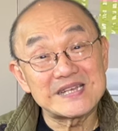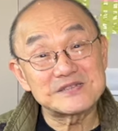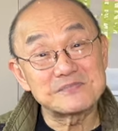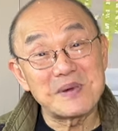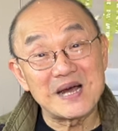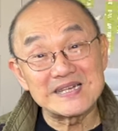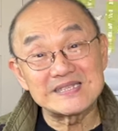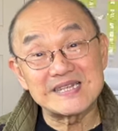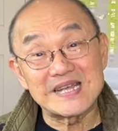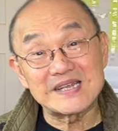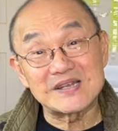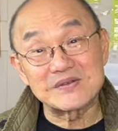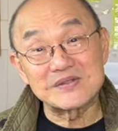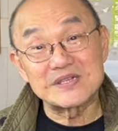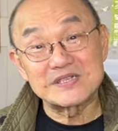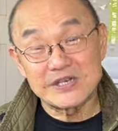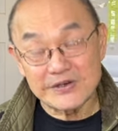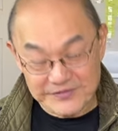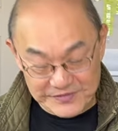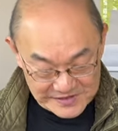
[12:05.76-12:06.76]
my take on the
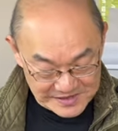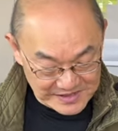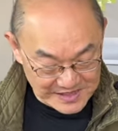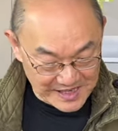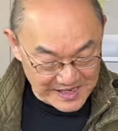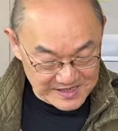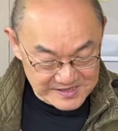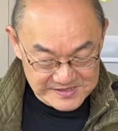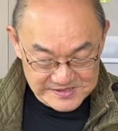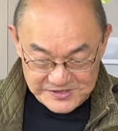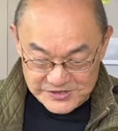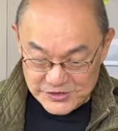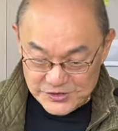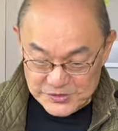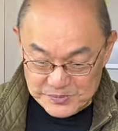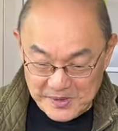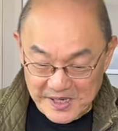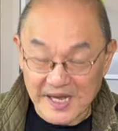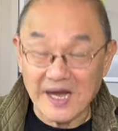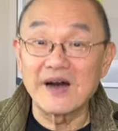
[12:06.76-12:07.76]
different lasts
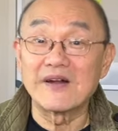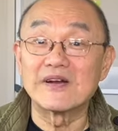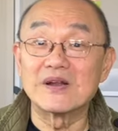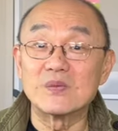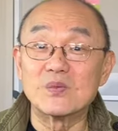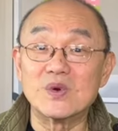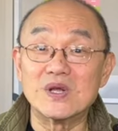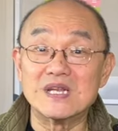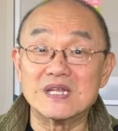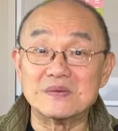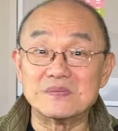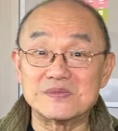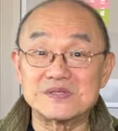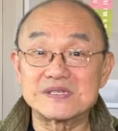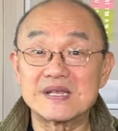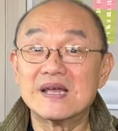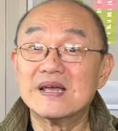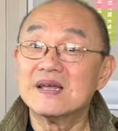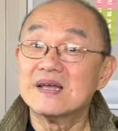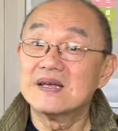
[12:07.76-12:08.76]
used by R M
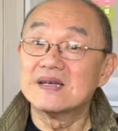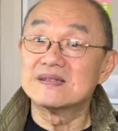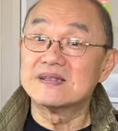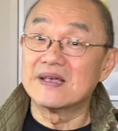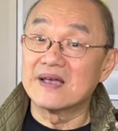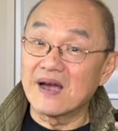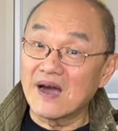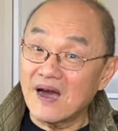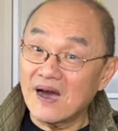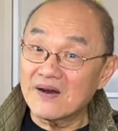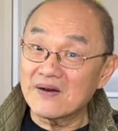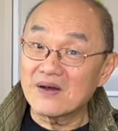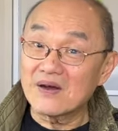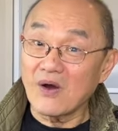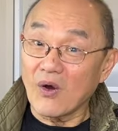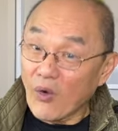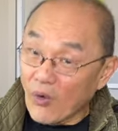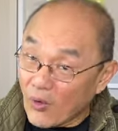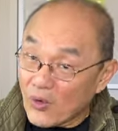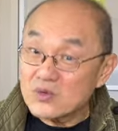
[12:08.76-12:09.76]
Williams. They are
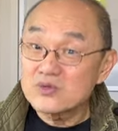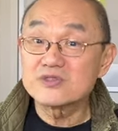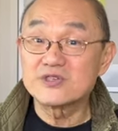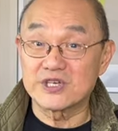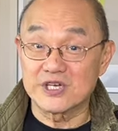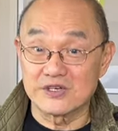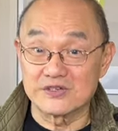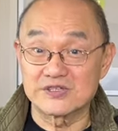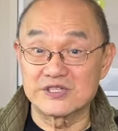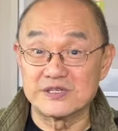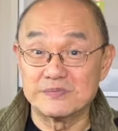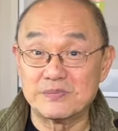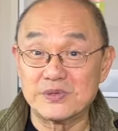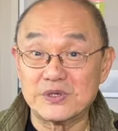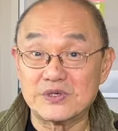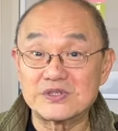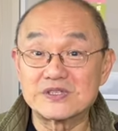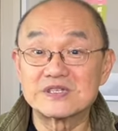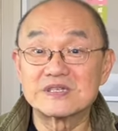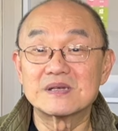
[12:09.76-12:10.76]
all Chelsea
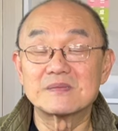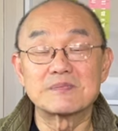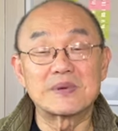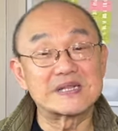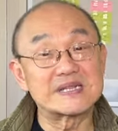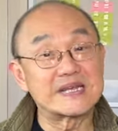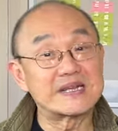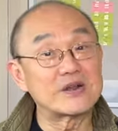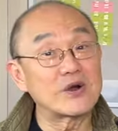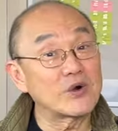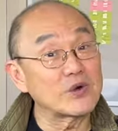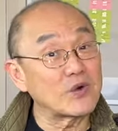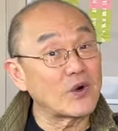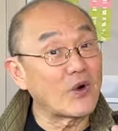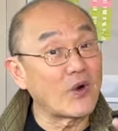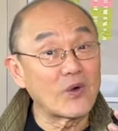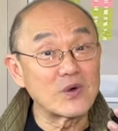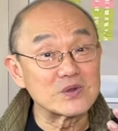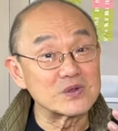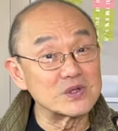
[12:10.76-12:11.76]
boots, but they don't
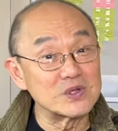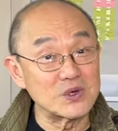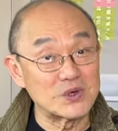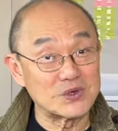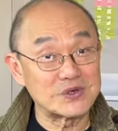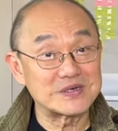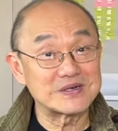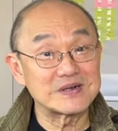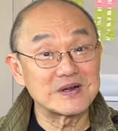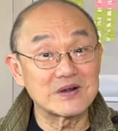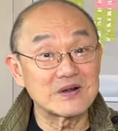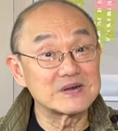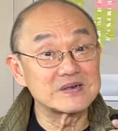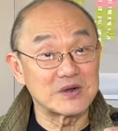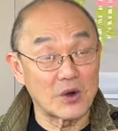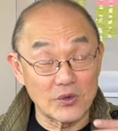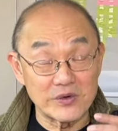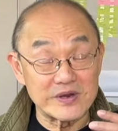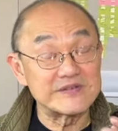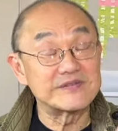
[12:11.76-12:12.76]
all look
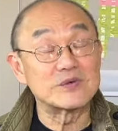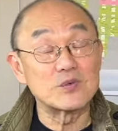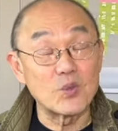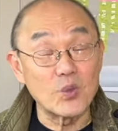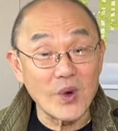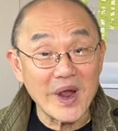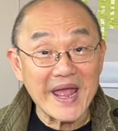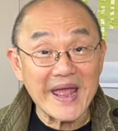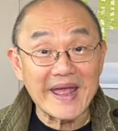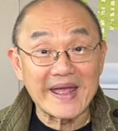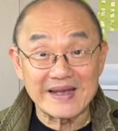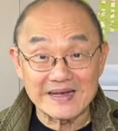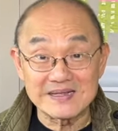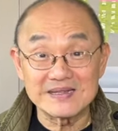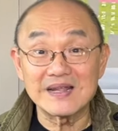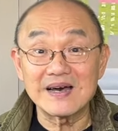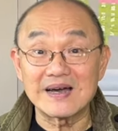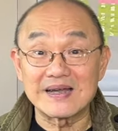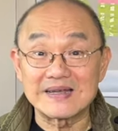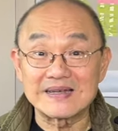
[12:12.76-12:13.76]
or even wear
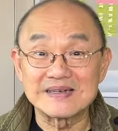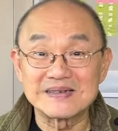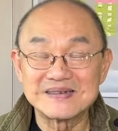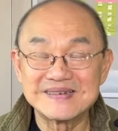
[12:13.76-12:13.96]
alike.